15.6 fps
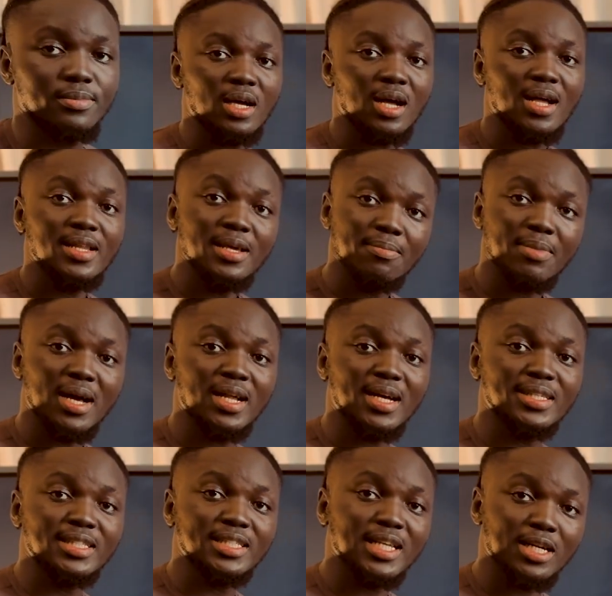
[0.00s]
An
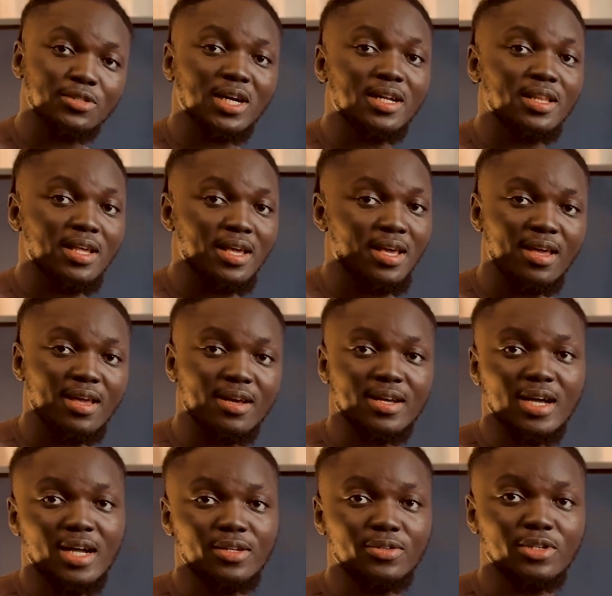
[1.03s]
imbalance is actually a
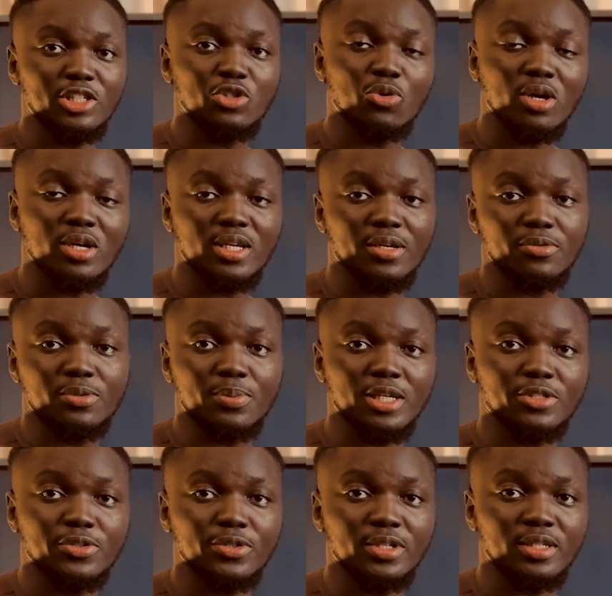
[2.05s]
candle, is what gives
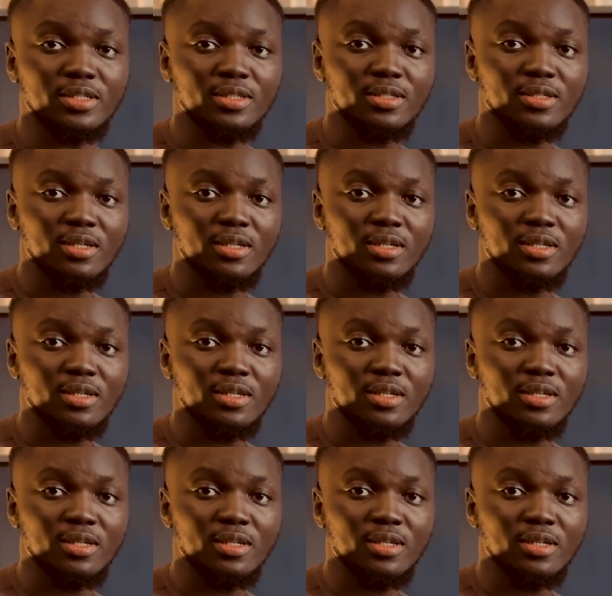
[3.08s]
birth to it.